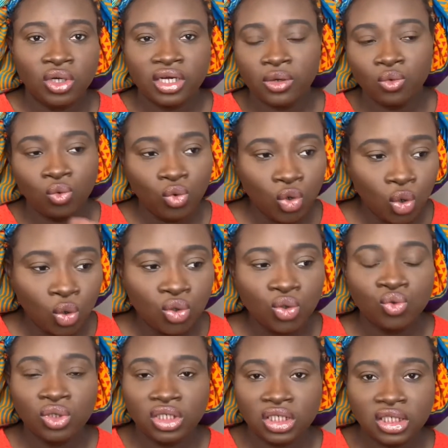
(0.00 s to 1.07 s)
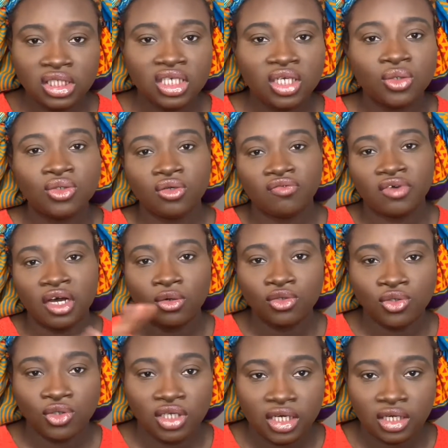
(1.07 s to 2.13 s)
and I will go through details of how
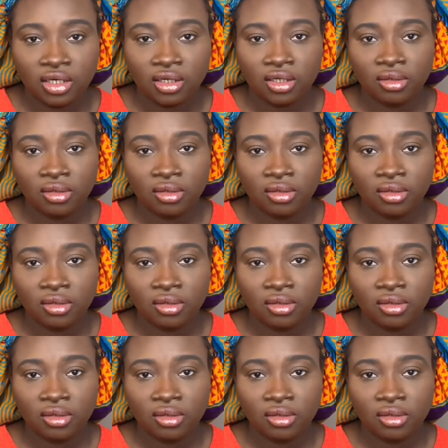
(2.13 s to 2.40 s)
to get